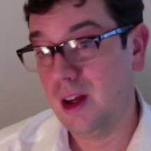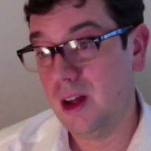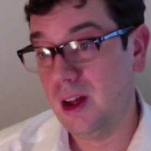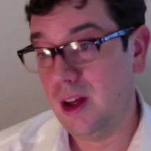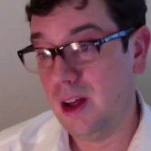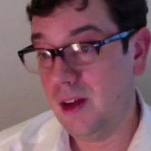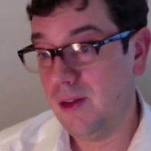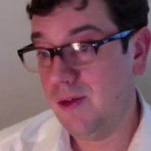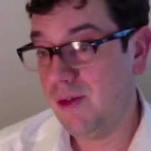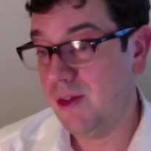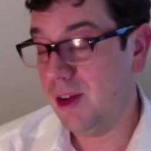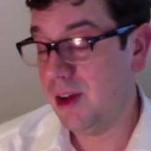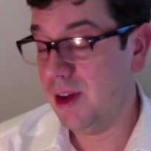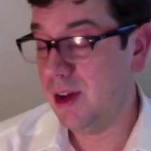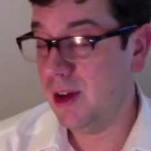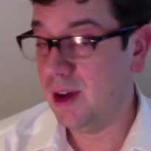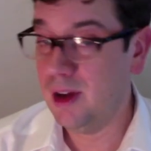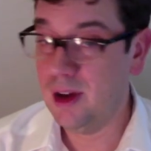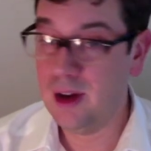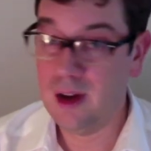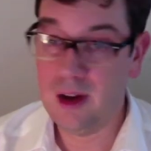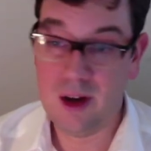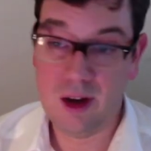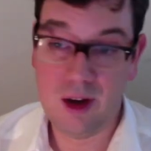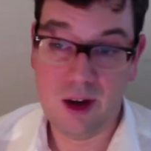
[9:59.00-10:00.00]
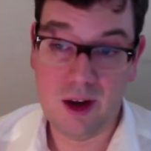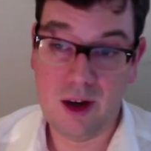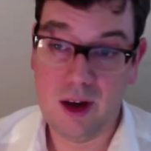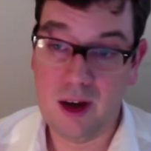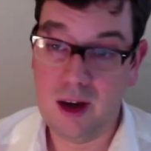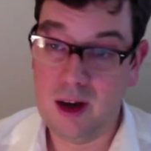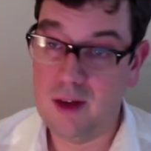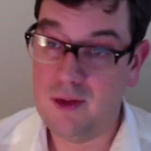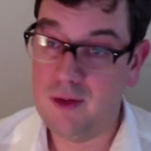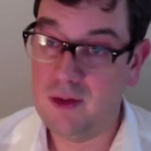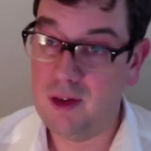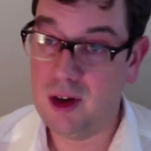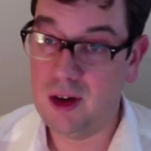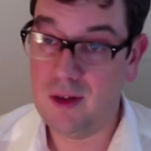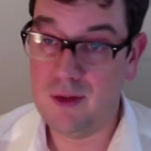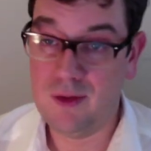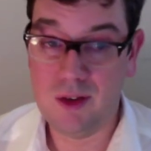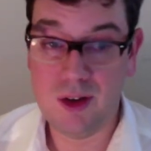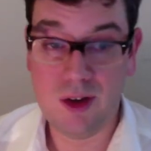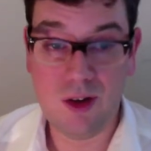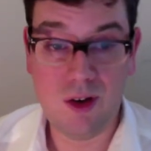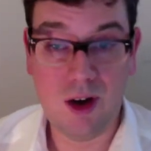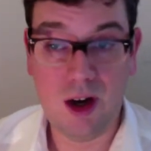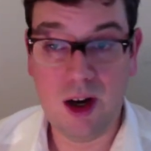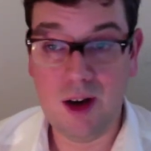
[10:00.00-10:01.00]
if if
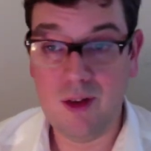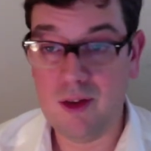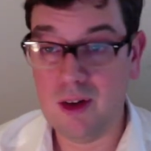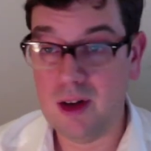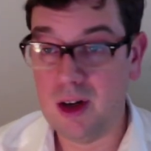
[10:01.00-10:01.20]
if you have